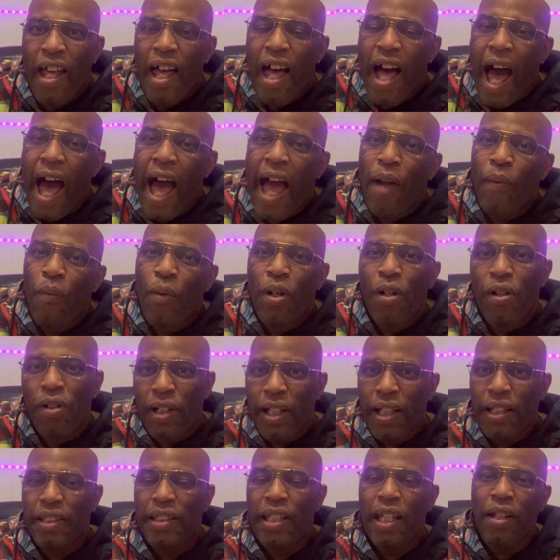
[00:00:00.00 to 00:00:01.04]
I will
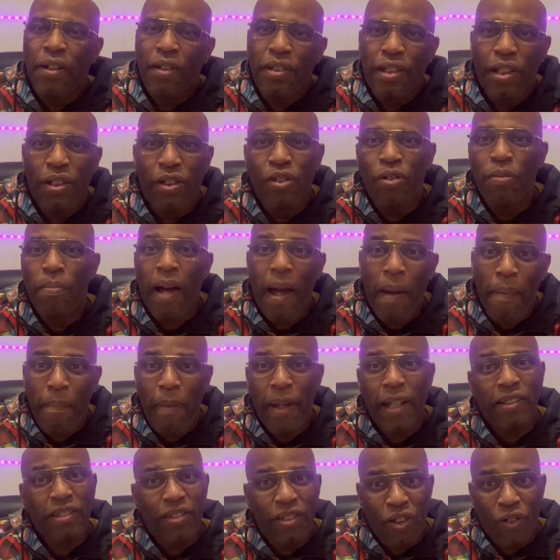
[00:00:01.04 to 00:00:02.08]
continue to do my
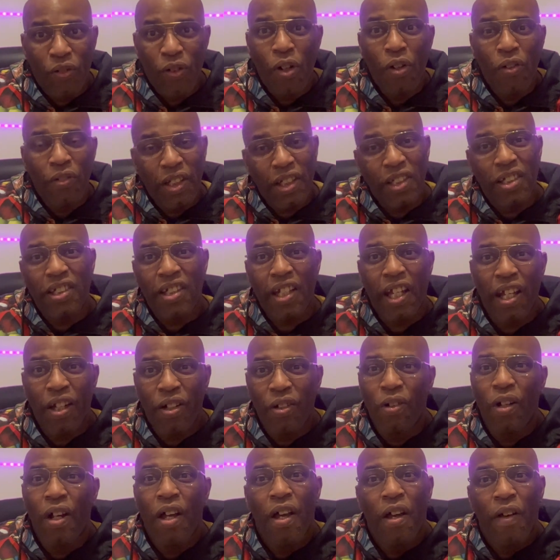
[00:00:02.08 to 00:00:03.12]
best to grow this
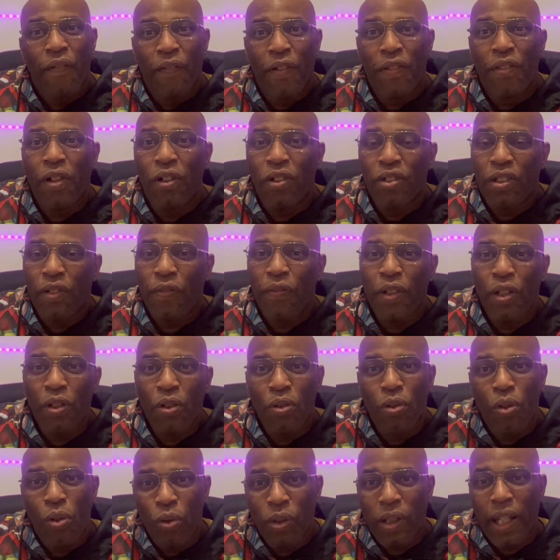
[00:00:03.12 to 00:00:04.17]
channel for those of you
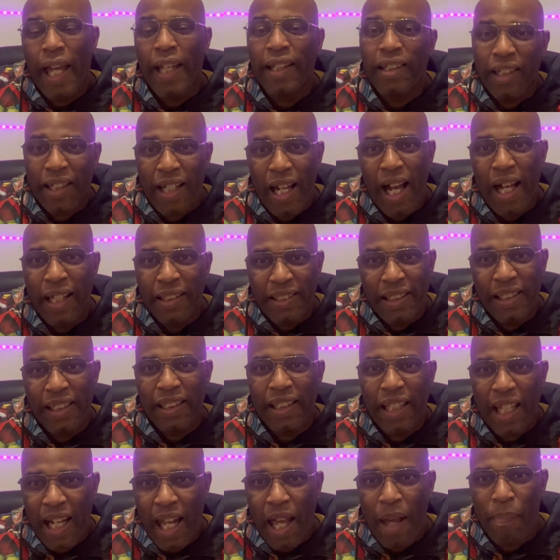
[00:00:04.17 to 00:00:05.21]
who like the content
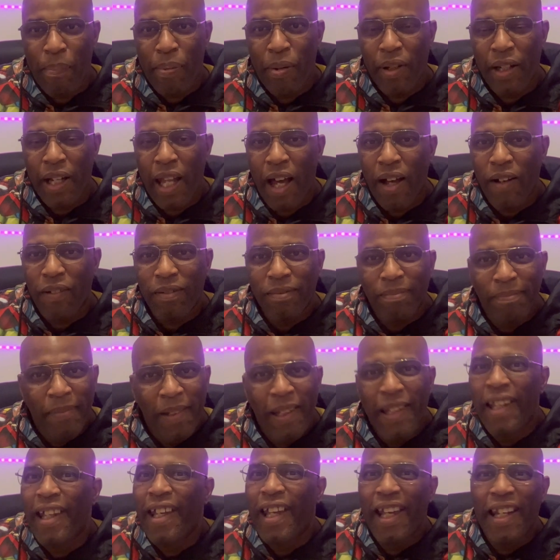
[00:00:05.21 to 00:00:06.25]
that I put out.
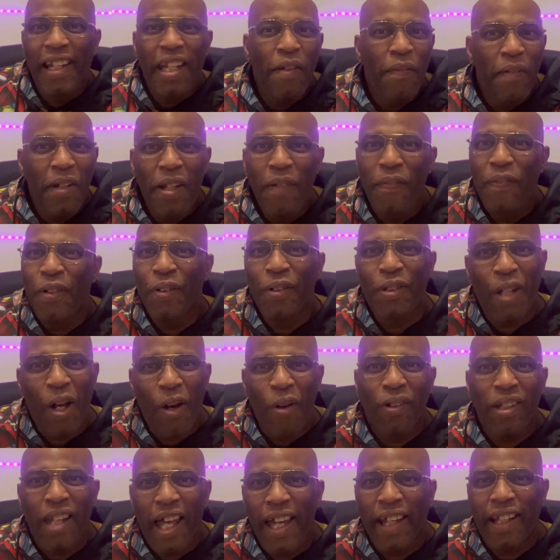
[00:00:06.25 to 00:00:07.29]
And even if you
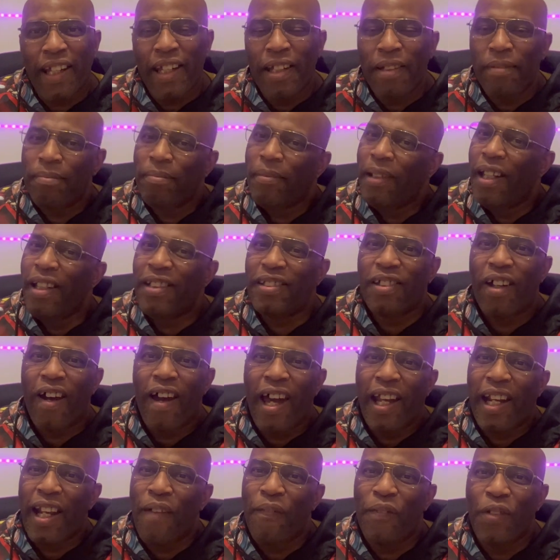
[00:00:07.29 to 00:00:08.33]
don't like it, it's all
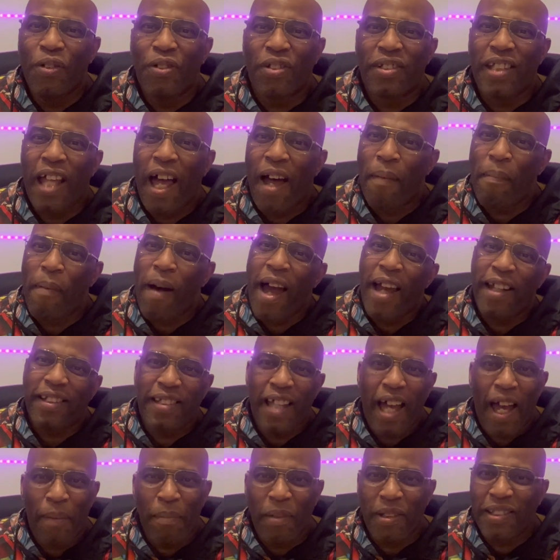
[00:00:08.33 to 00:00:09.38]
right if you stop by
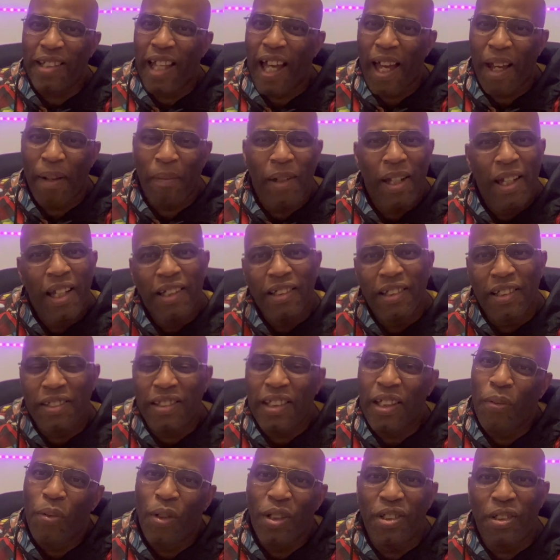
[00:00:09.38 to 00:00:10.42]
time to time to
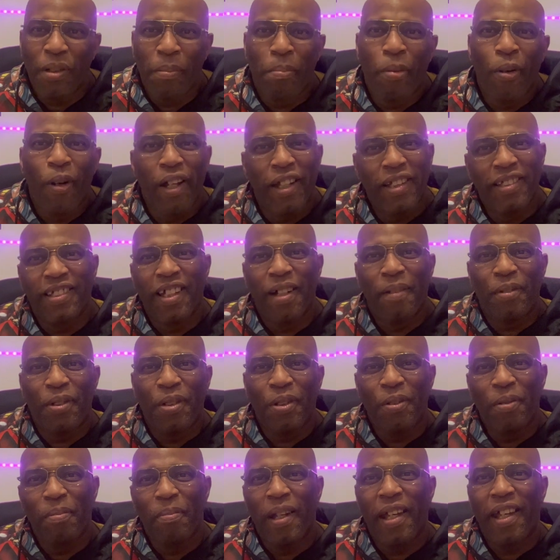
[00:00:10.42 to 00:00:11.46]
see what your boy is up to,
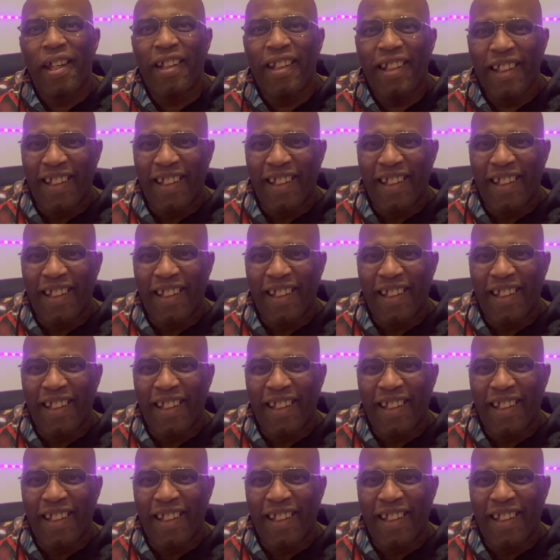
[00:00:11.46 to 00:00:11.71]
man.